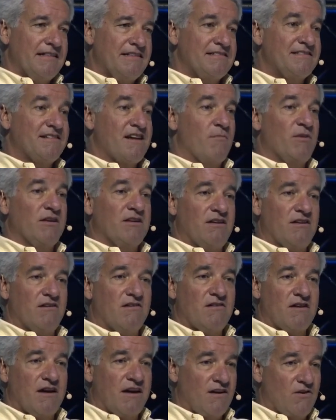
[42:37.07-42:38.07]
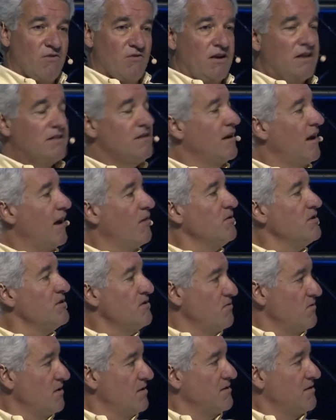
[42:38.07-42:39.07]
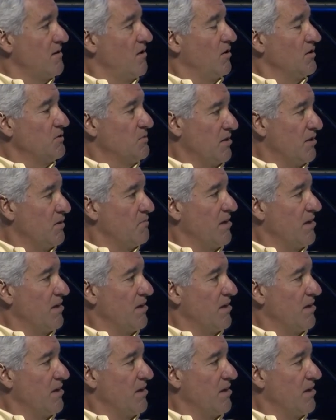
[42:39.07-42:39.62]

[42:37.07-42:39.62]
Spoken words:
this coming year, and I agreed that I would do it as long as we